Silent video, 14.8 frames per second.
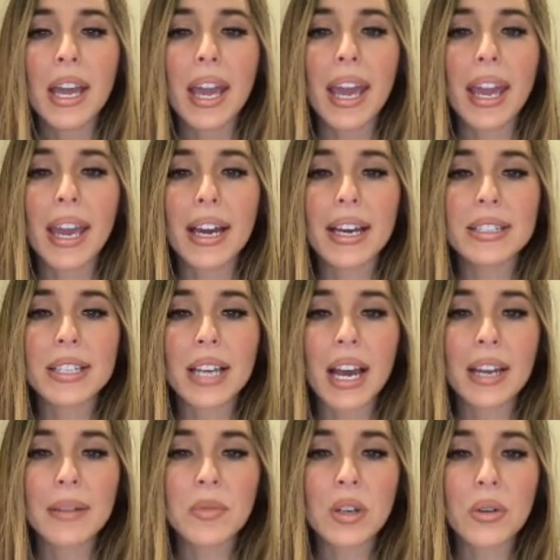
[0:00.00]
And
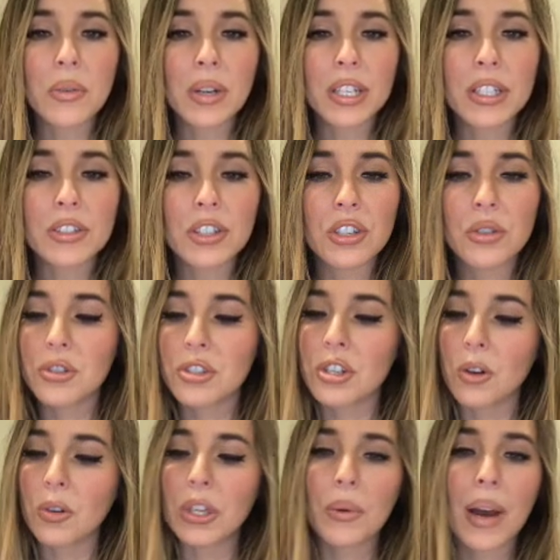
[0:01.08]
I'm going to
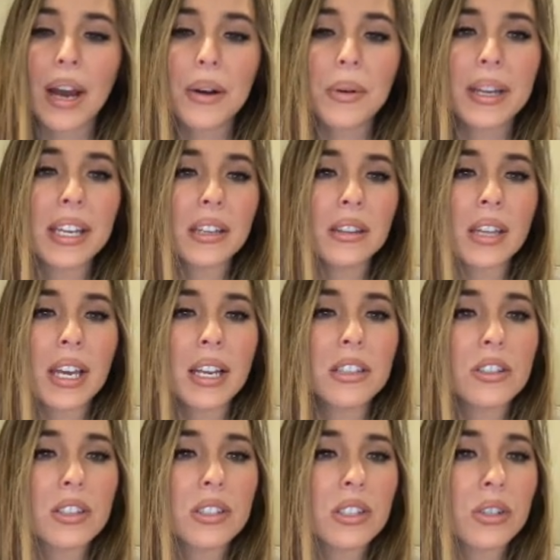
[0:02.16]
show you how I get that
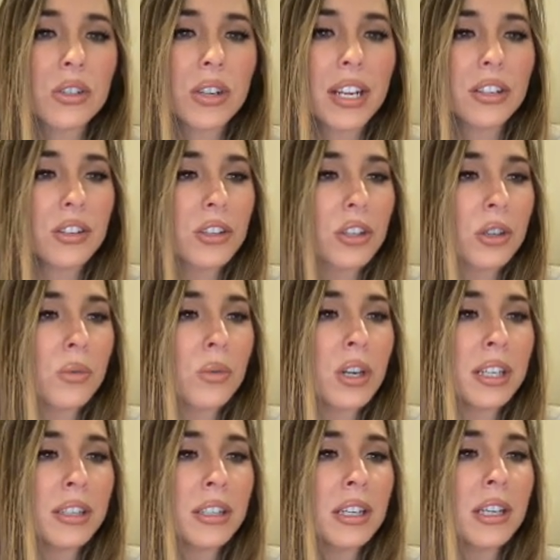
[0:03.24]
and just create a new
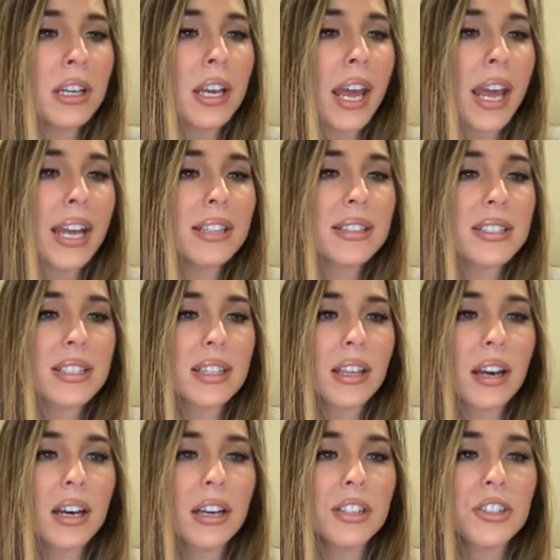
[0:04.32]
one. It's
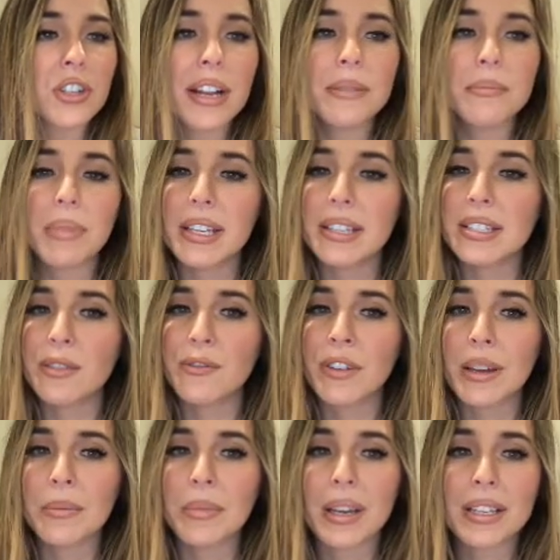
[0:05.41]
the trend-based
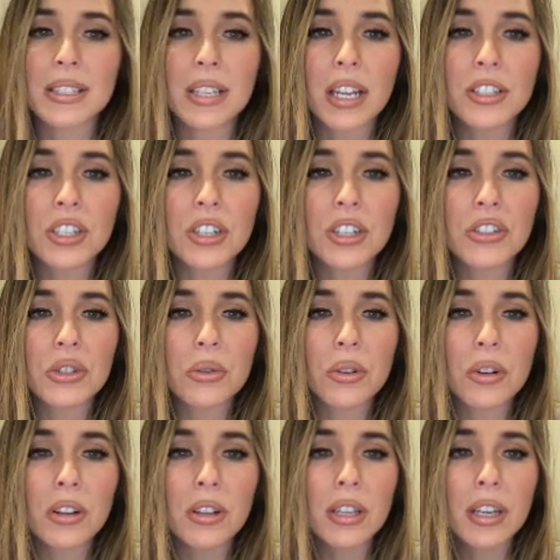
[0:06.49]
fib extension
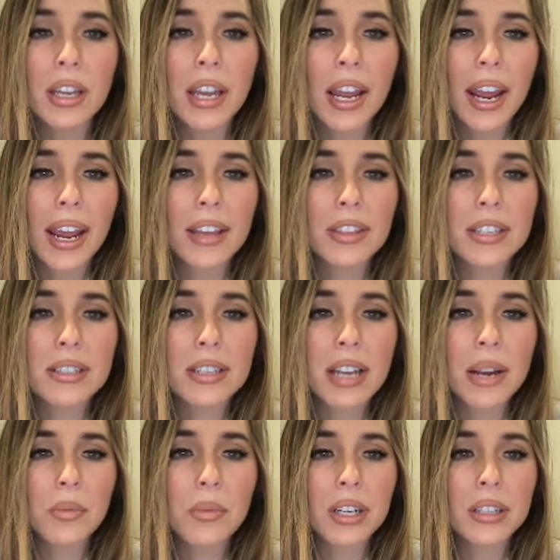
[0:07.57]
tool. And this
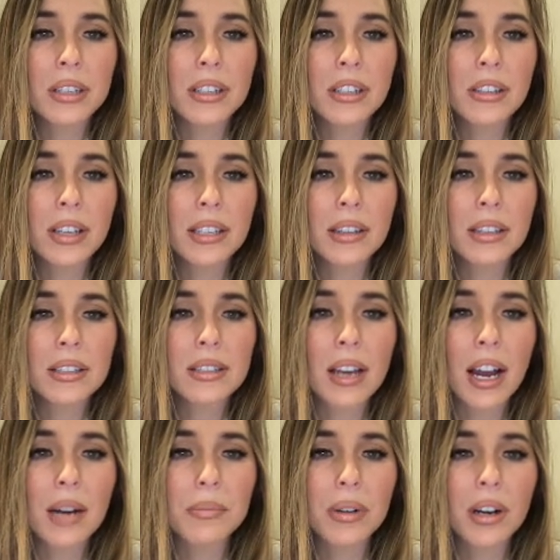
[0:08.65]
time we're going to click the
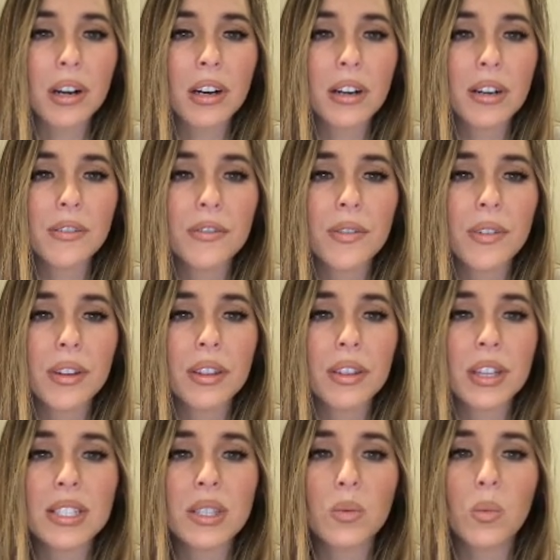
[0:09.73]
top of
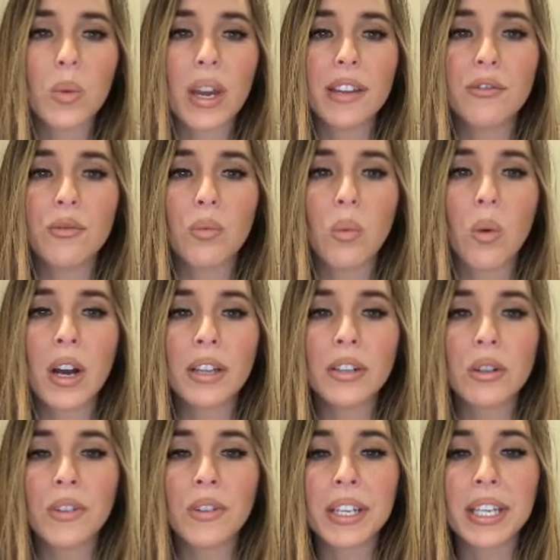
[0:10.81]
this wave 1
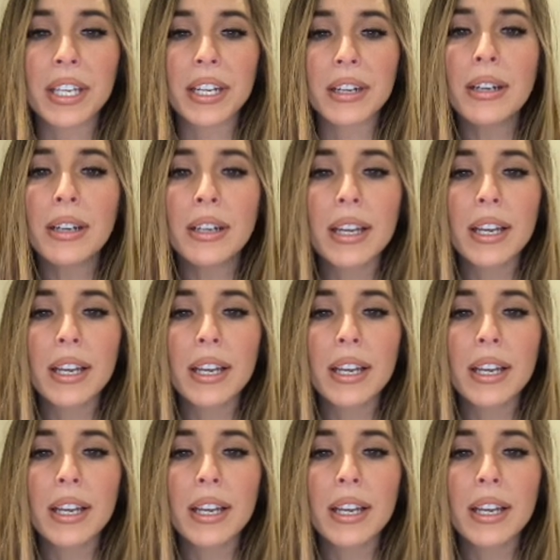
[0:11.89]
over here,